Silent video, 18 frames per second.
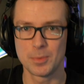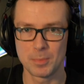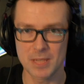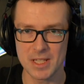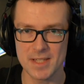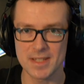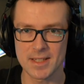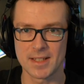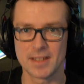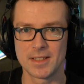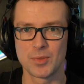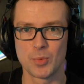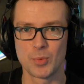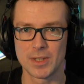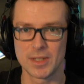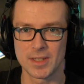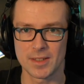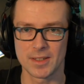sent
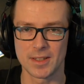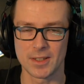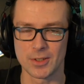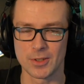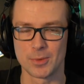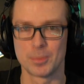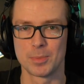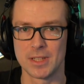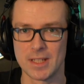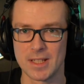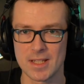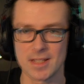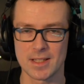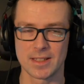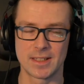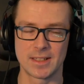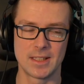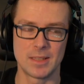with other companies
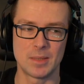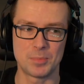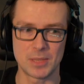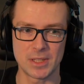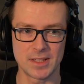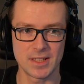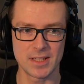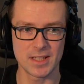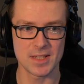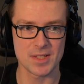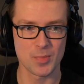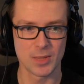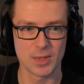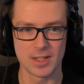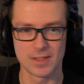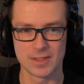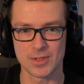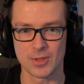like DPD as
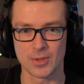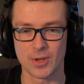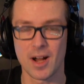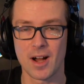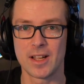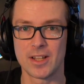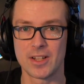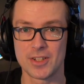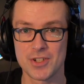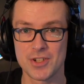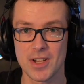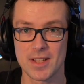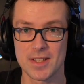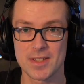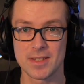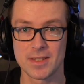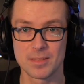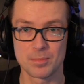well. So higher
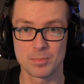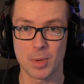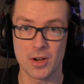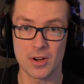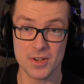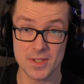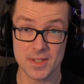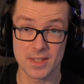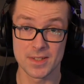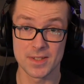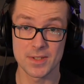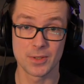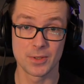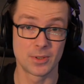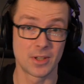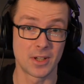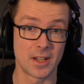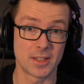chance that parcels
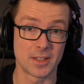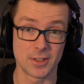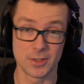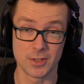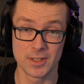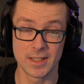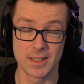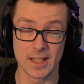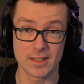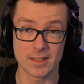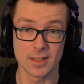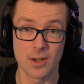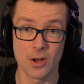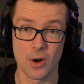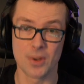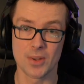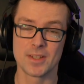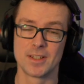could kind of get
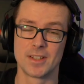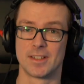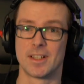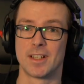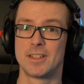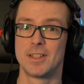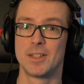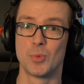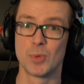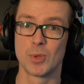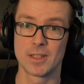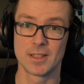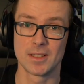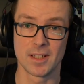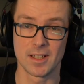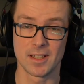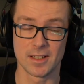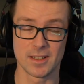lost. And I didn't
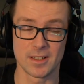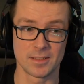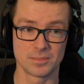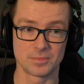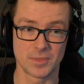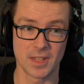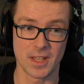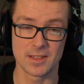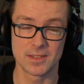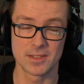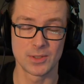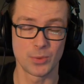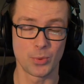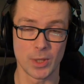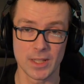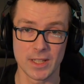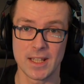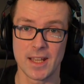want that
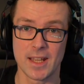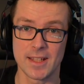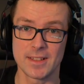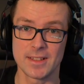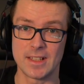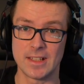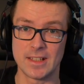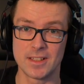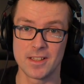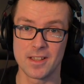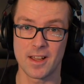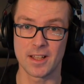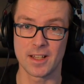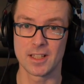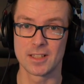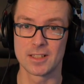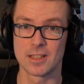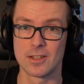2080 Ti
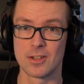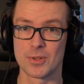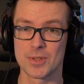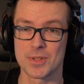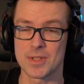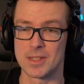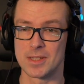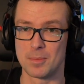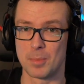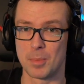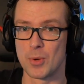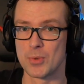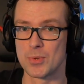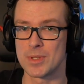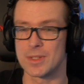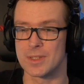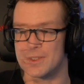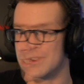get lost in the
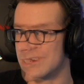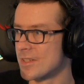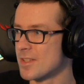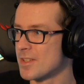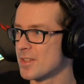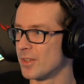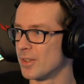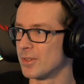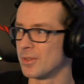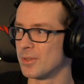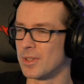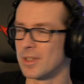postage. So